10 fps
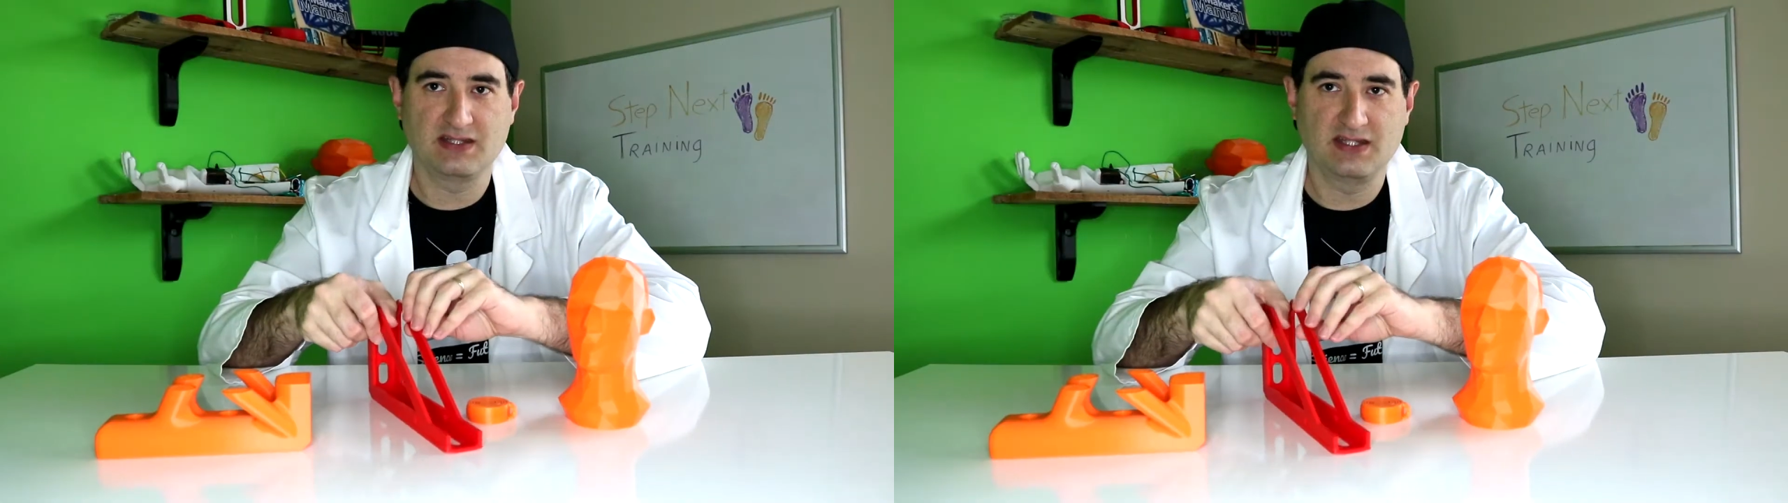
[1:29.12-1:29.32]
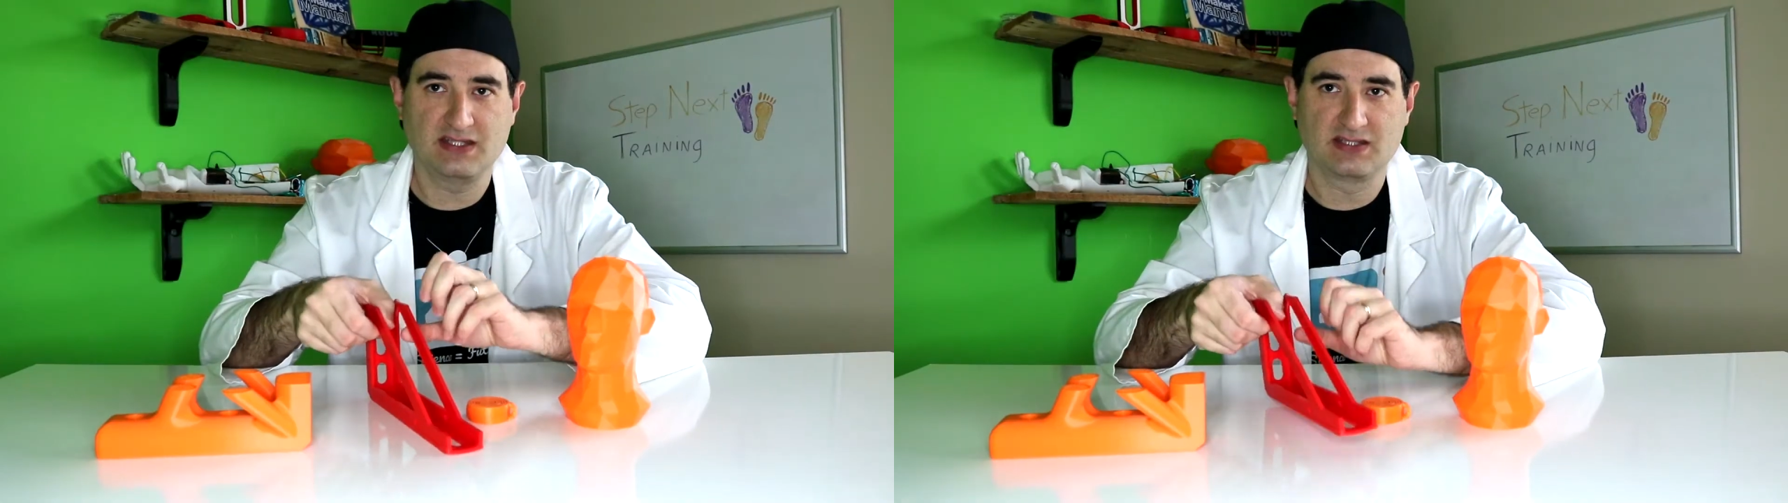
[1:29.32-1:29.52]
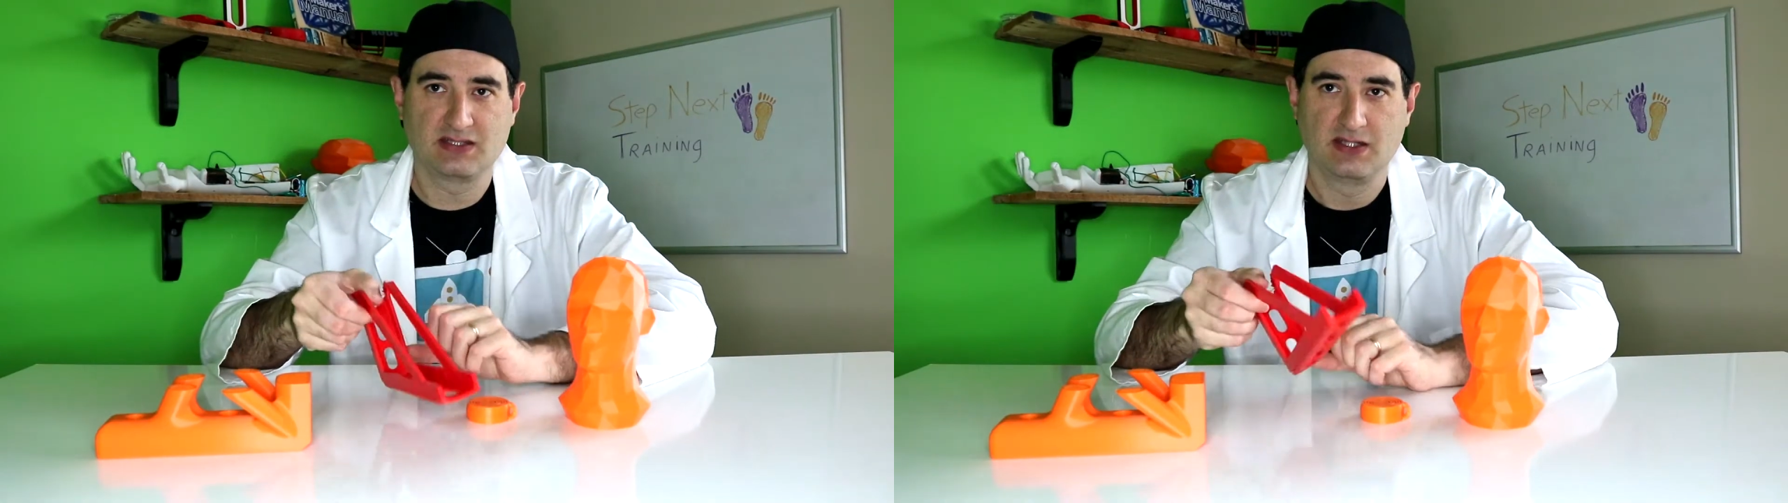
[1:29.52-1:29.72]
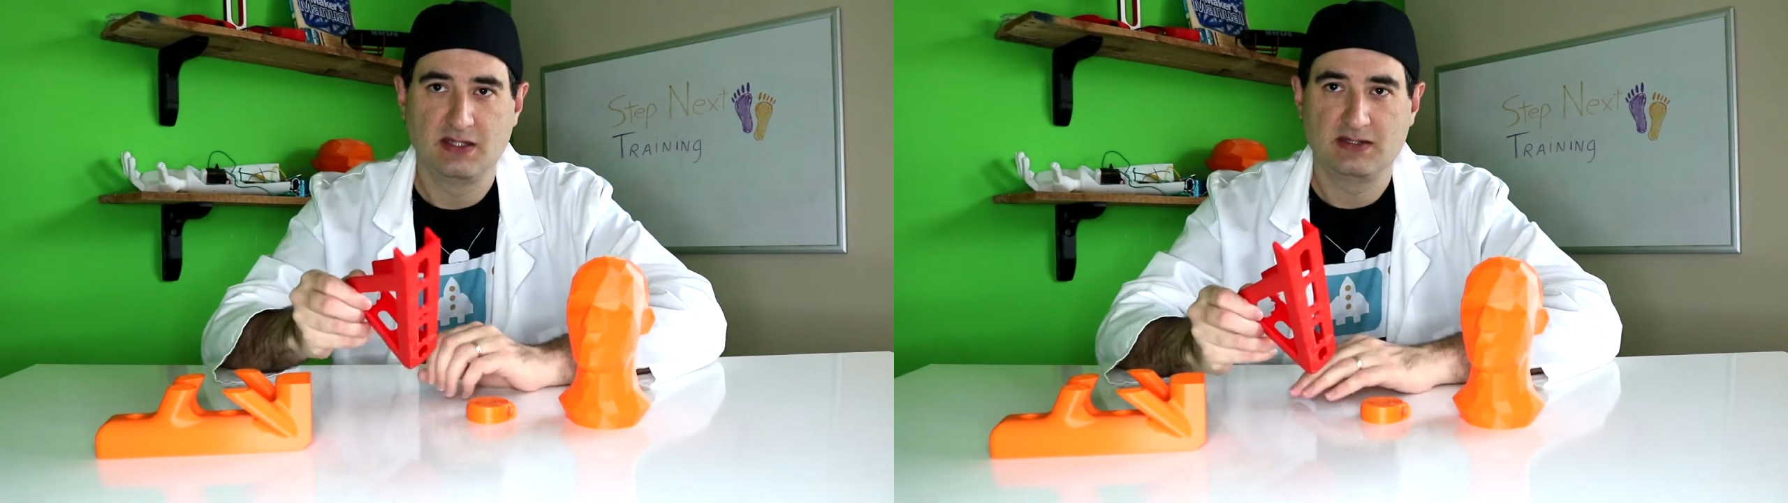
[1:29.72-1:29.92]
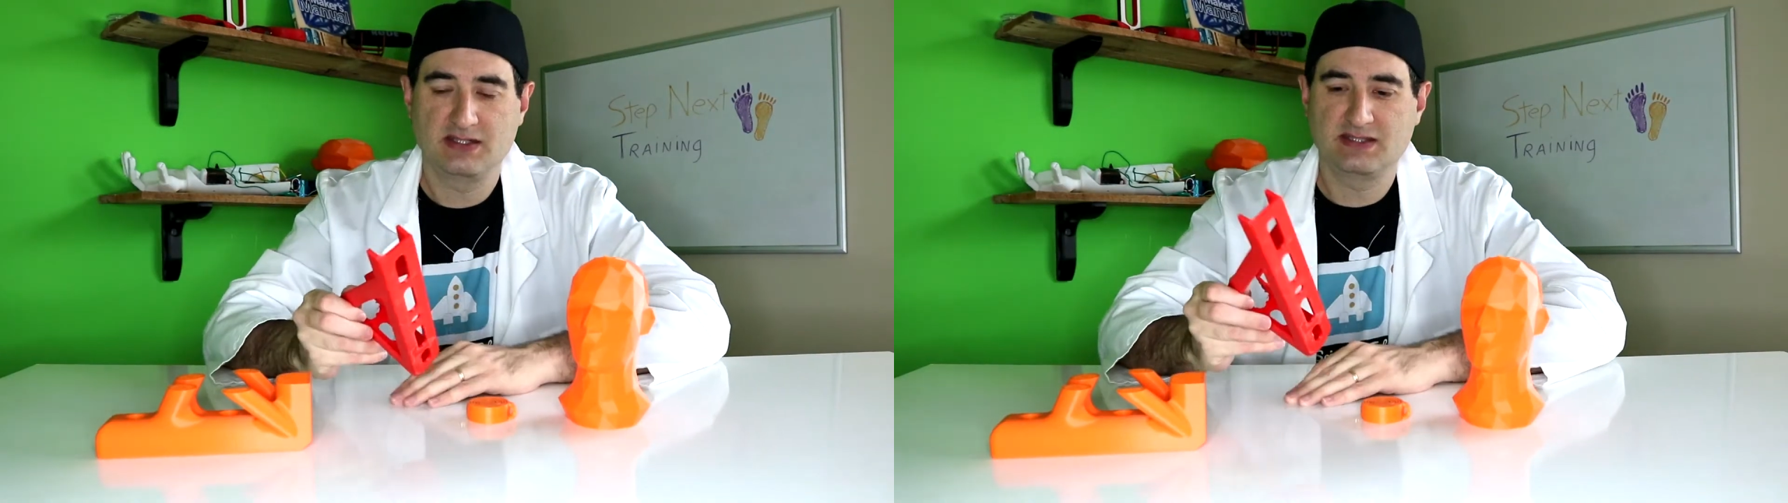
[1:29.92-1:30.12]
this
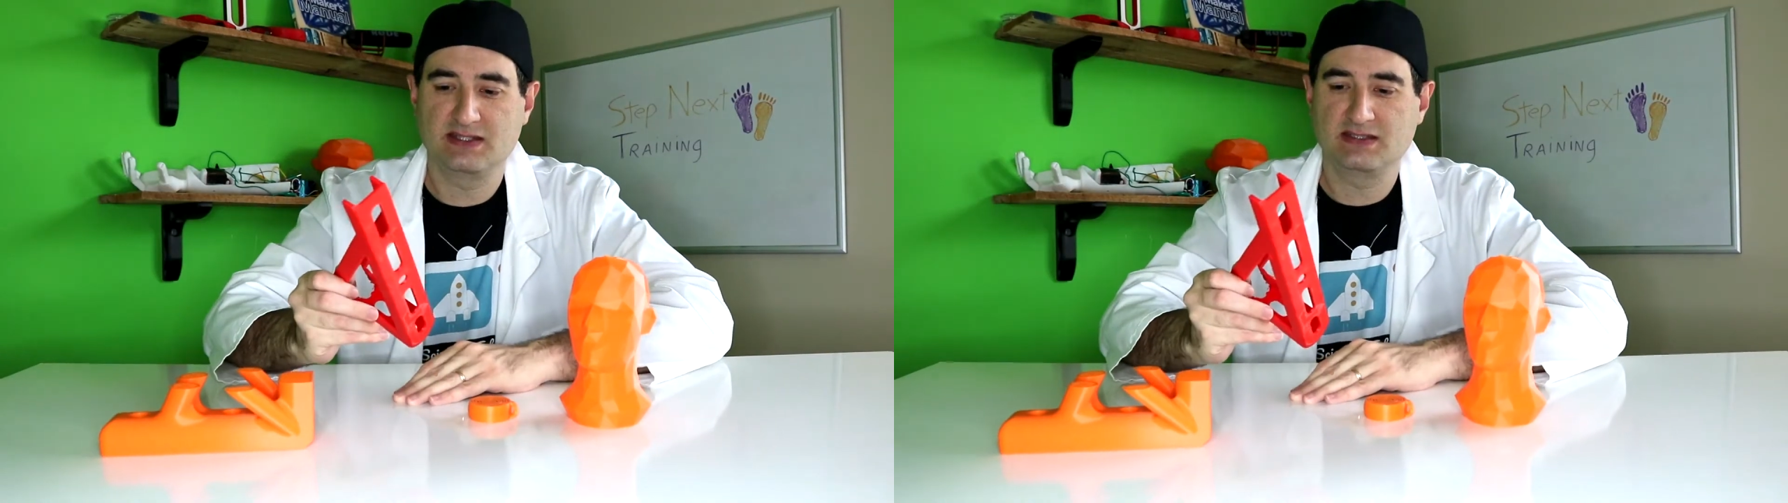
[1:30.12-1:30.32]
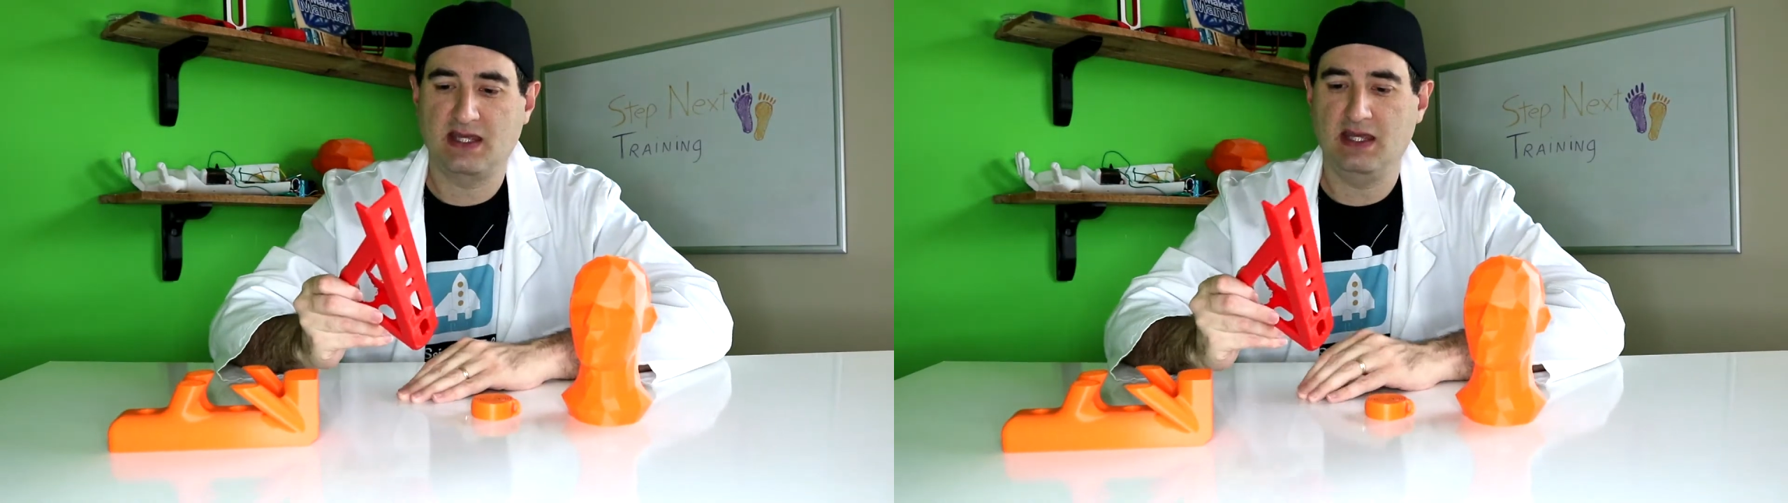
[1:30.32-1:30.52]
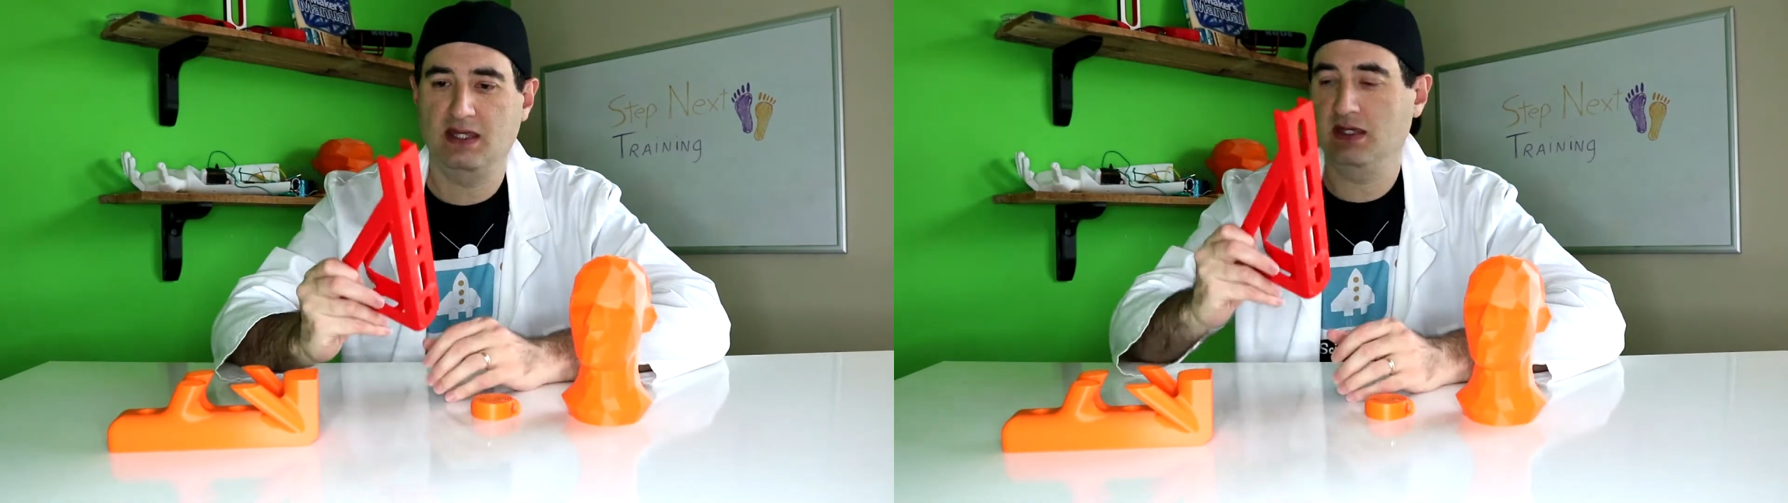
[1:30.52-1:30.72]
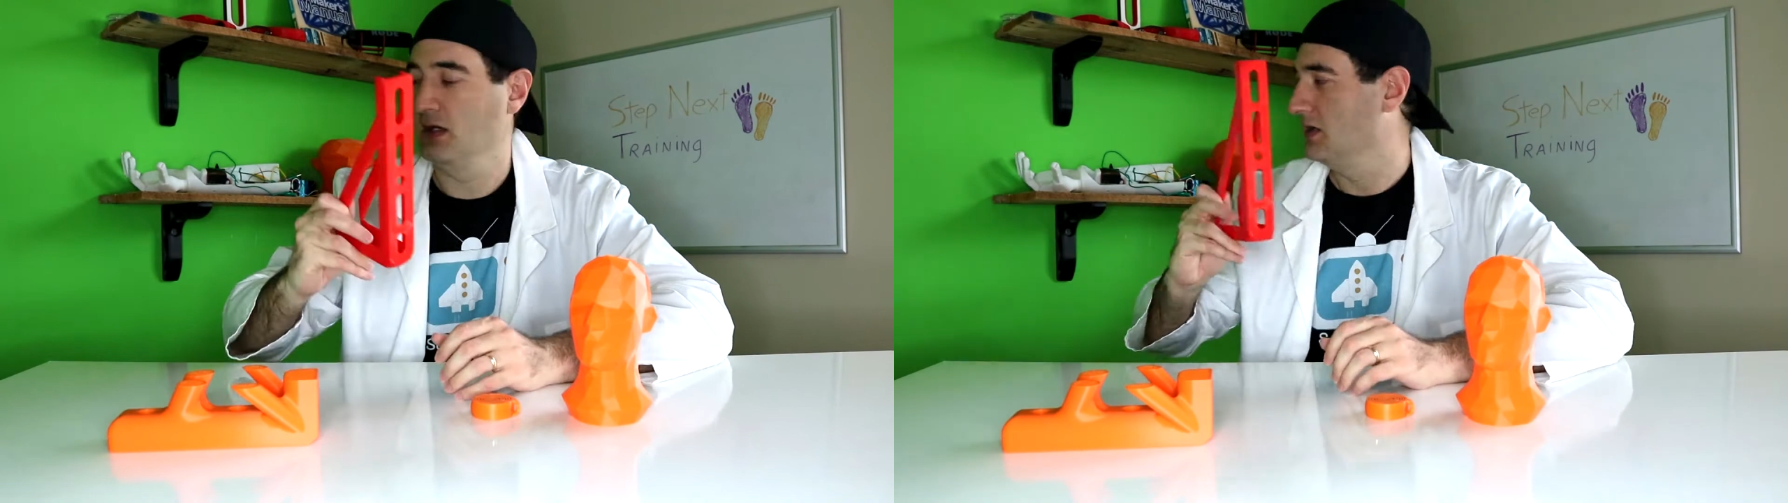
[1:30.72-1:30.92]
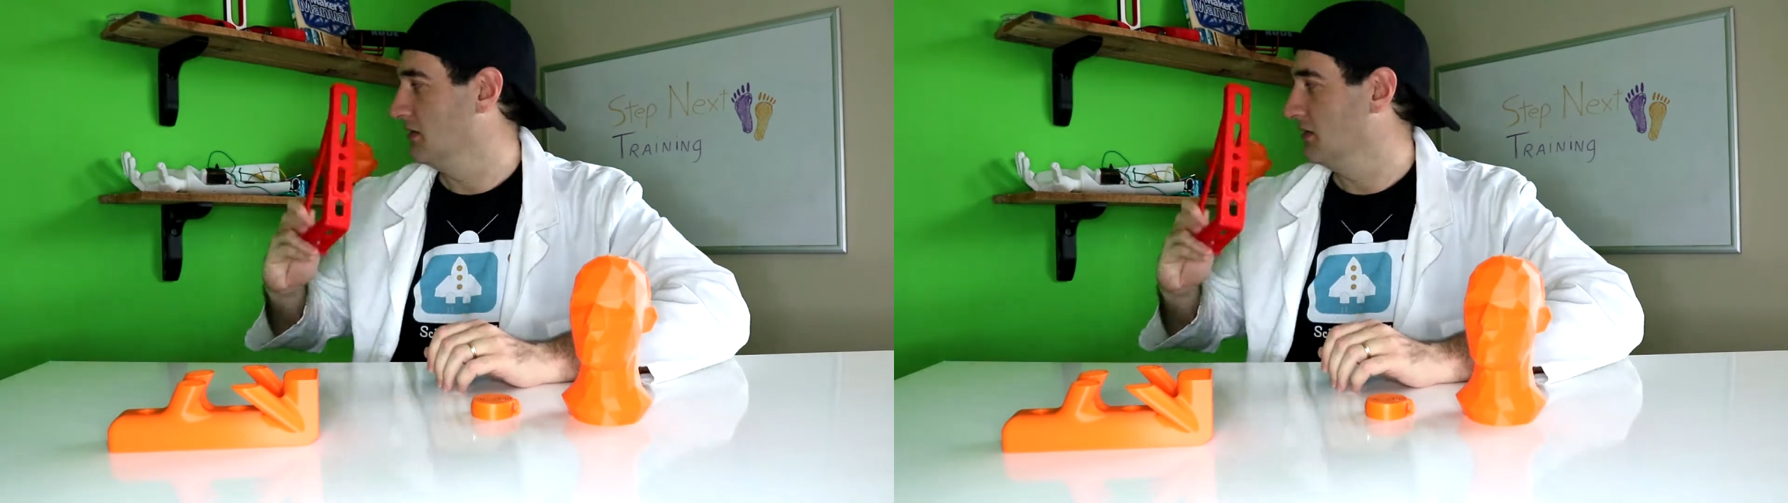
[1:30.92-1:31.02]
is a